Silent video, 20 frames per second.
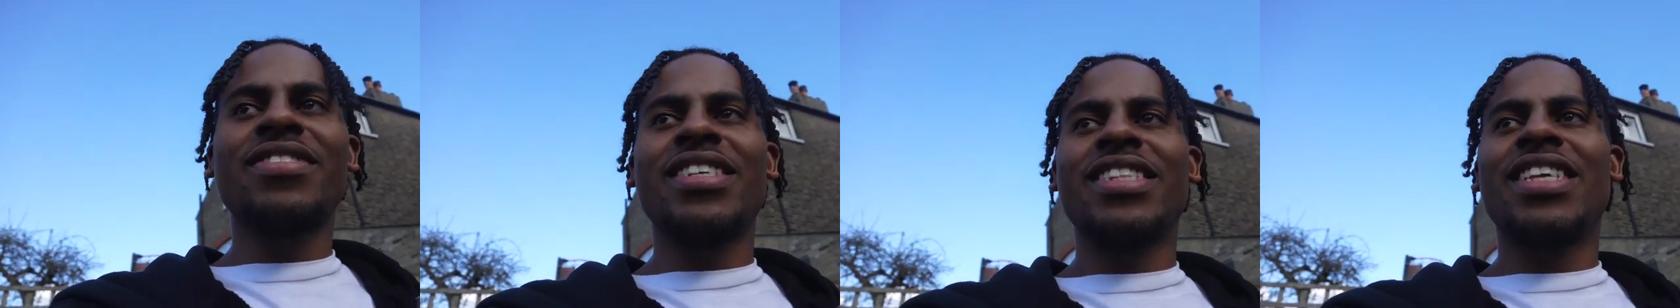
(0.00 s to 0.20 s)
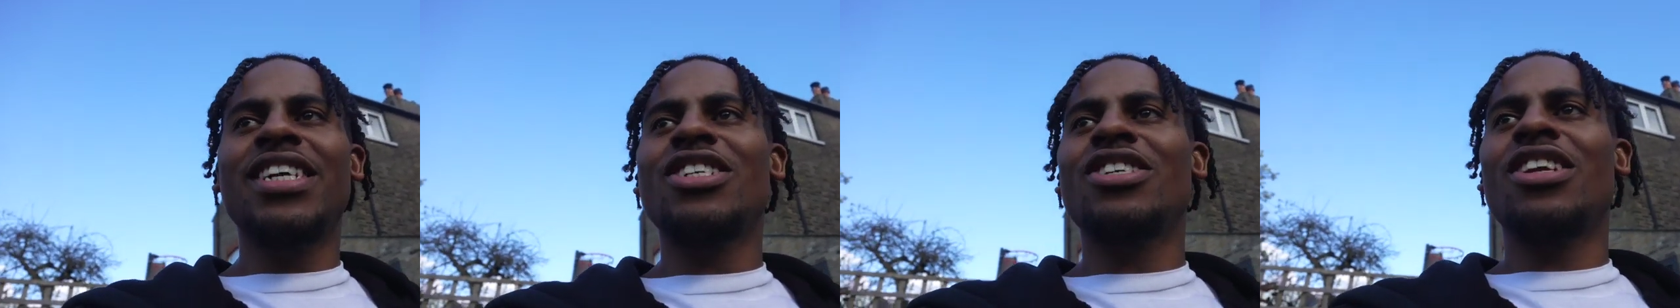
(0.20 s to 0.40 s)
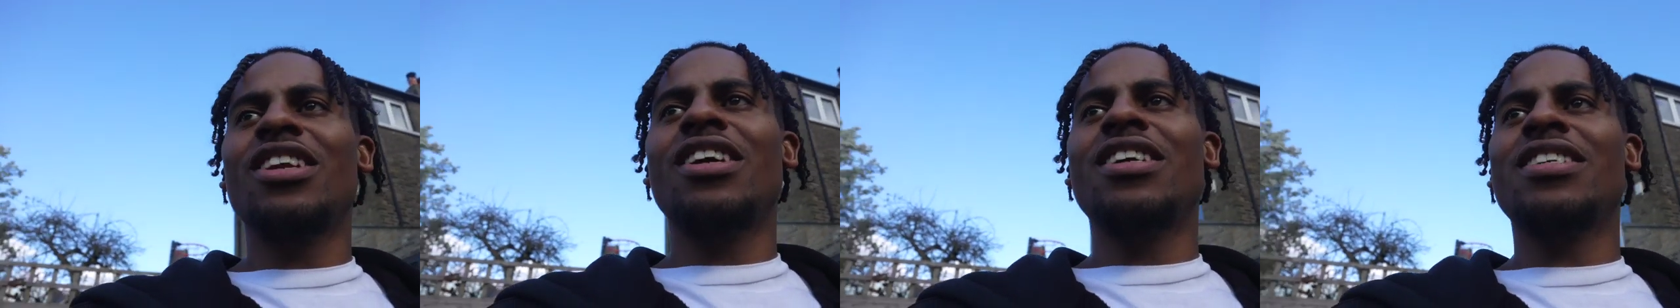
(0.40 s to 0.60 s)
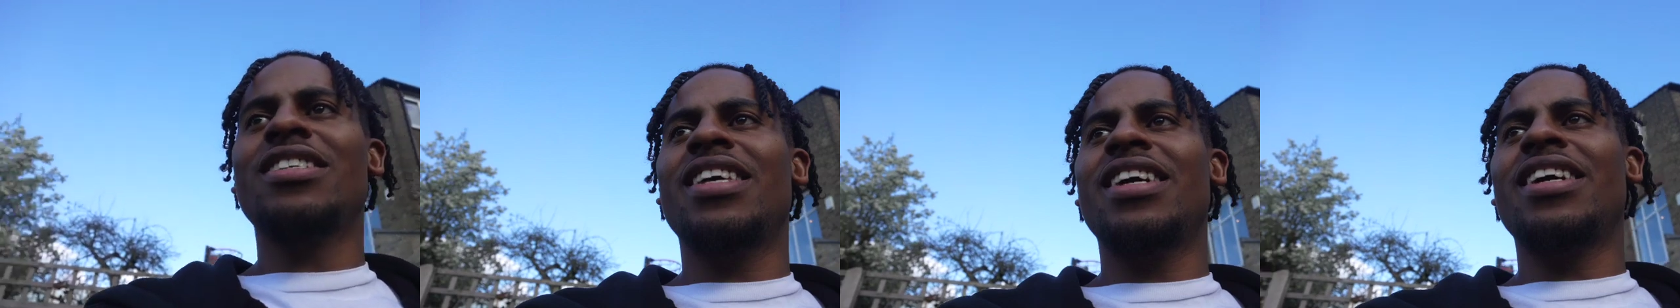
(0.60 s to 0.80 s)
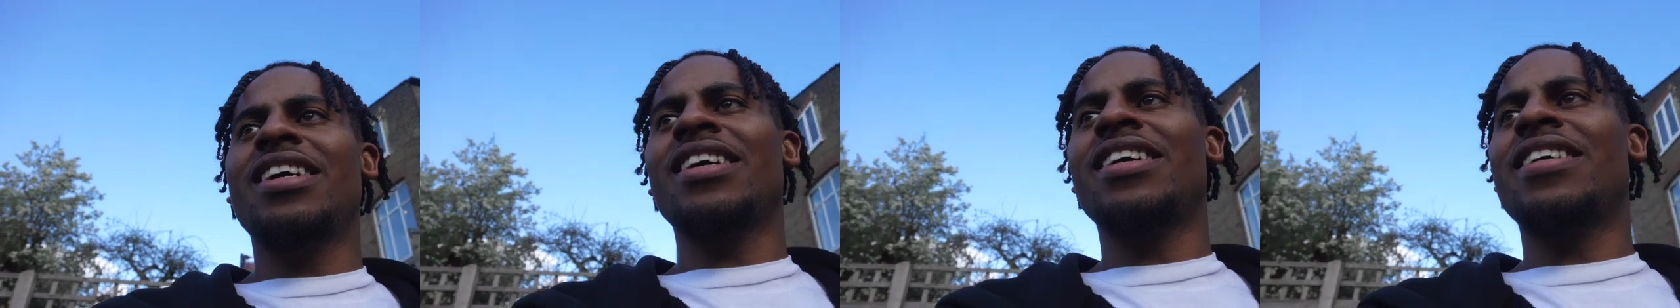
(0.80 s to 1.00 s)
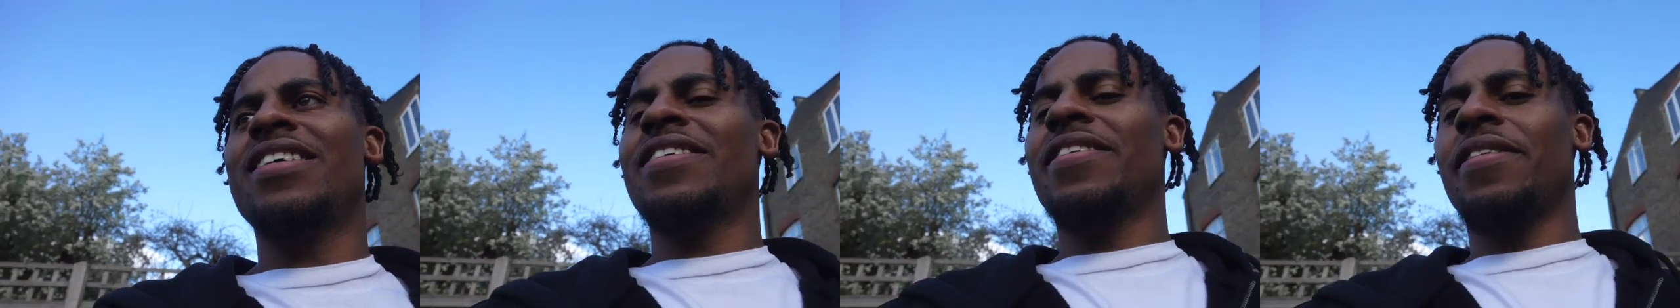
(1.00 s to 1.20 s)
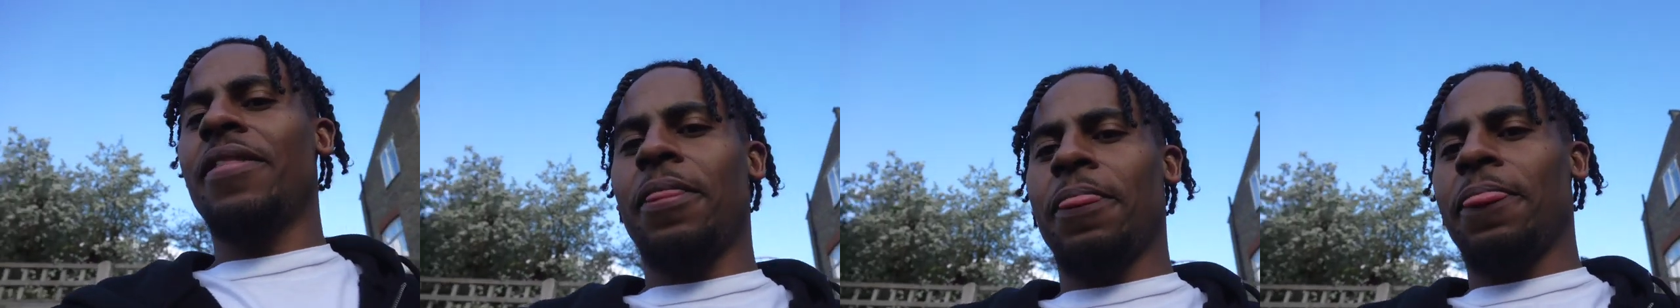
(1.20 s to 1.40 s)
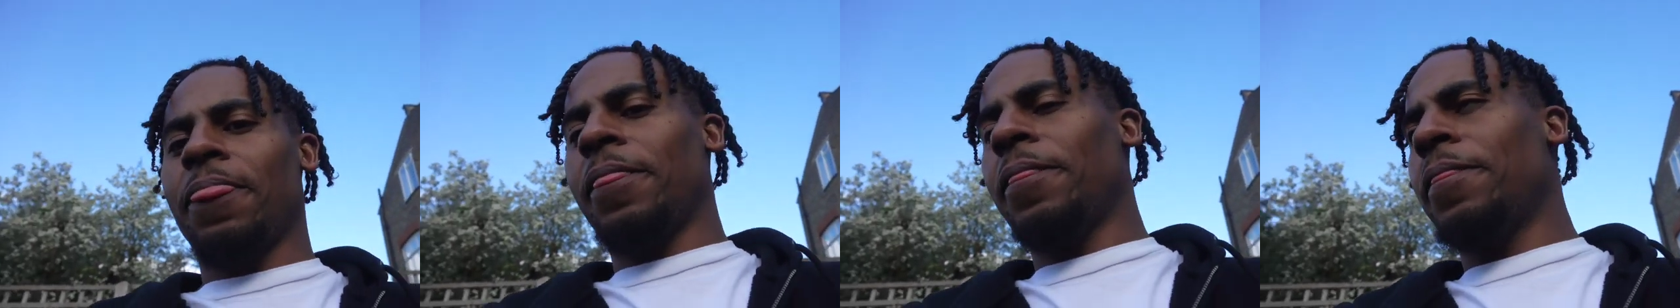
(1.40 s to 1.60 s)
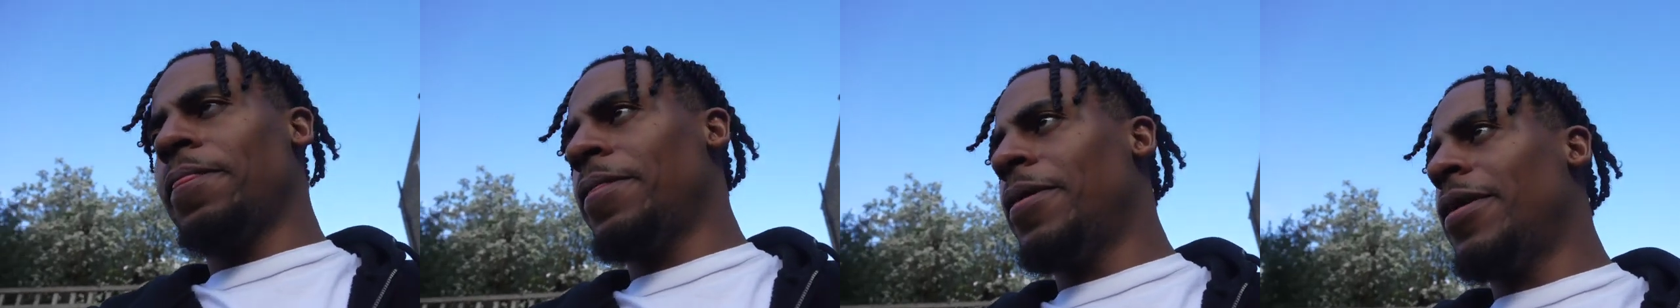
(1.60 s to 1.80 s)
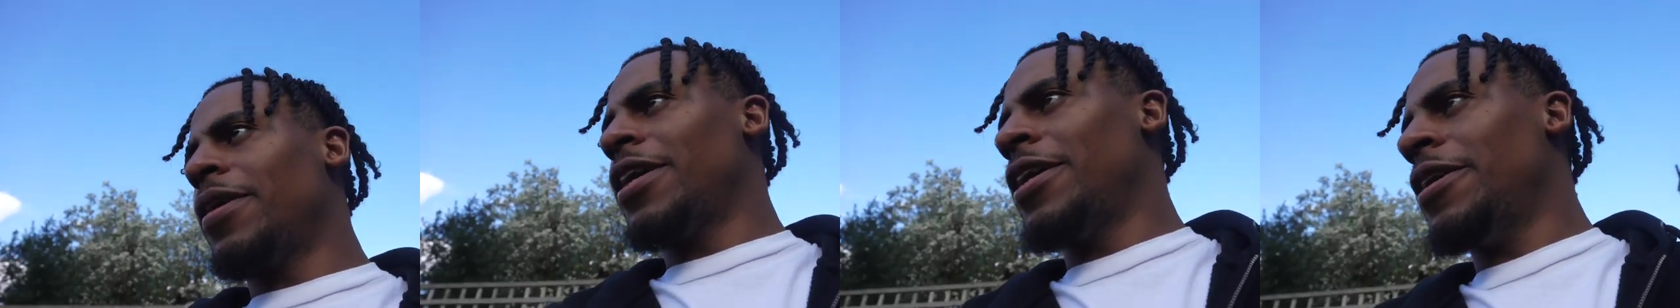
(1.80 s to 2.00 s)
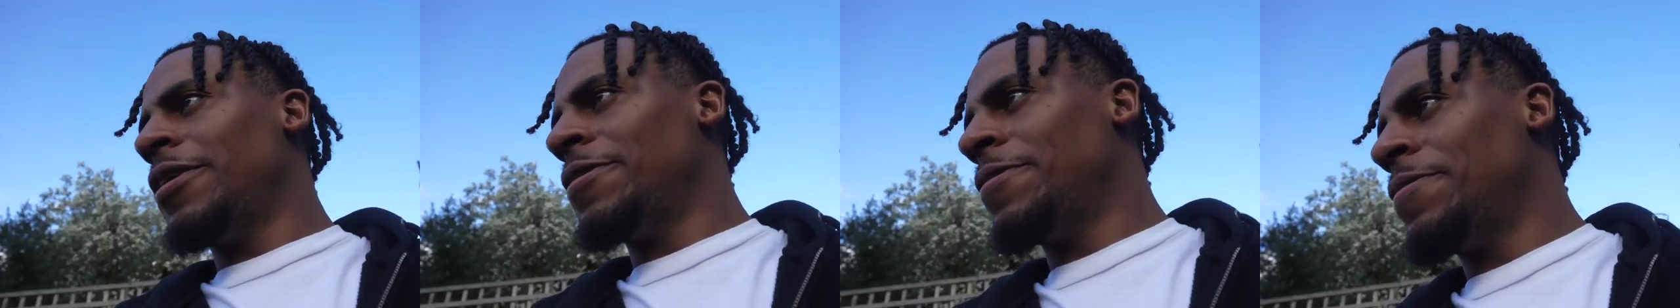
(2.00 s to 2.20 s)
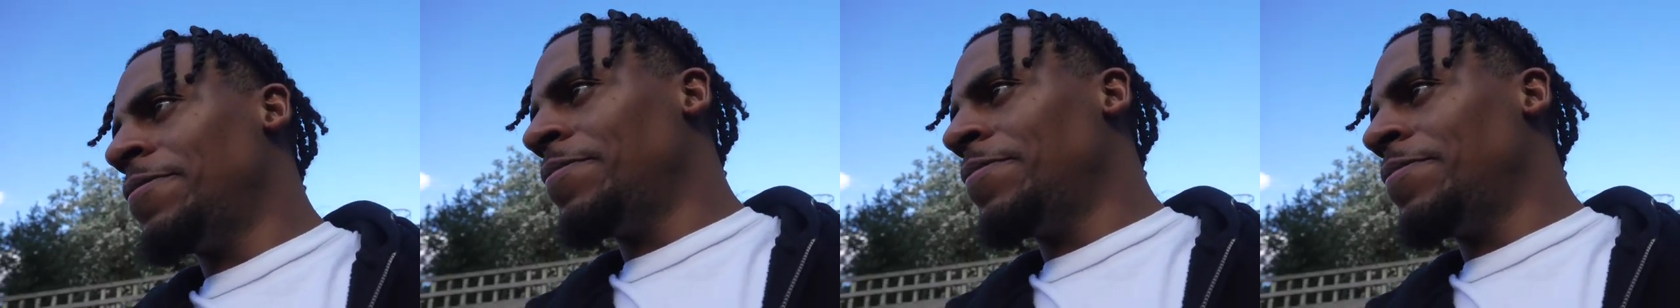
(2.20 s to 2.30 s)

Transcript: Today's your last day. Okay?